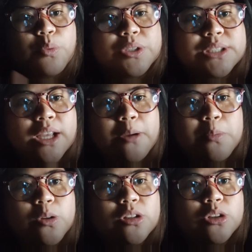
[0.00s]
was
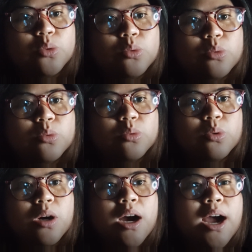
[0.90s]
able to
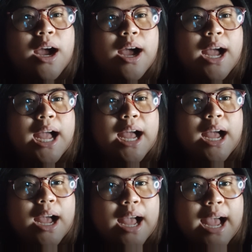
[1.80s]

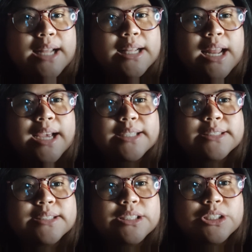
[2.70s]

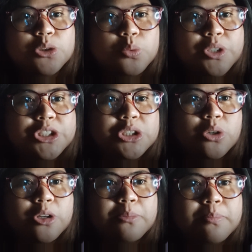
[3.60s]
analyze the
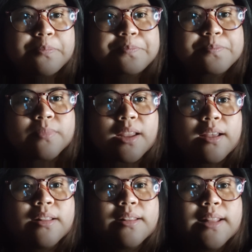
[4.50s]
situation,
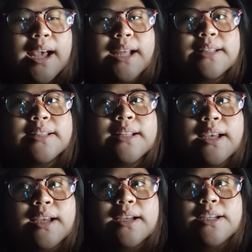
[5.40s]
that
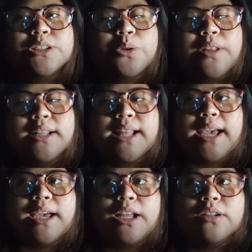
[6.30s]
so that I
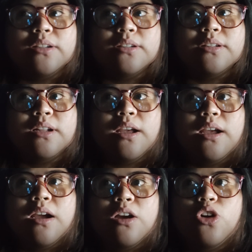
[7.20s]
can
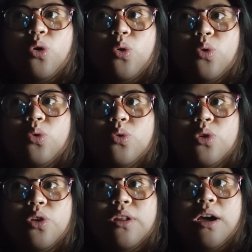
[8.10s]
go
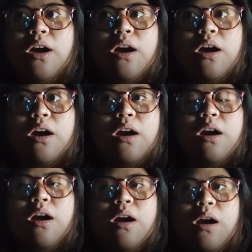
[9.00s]
to the
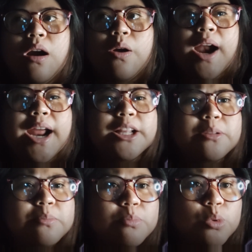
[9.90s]

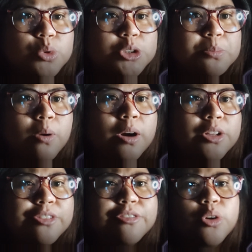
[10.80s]
rightmost
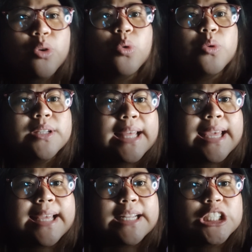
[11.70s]
part of the road
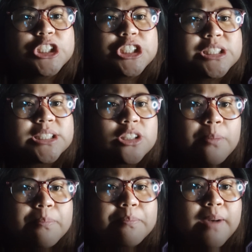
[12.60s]
and just
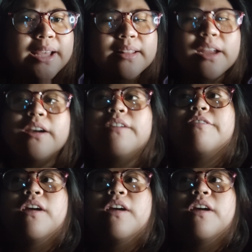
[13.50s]
stop by there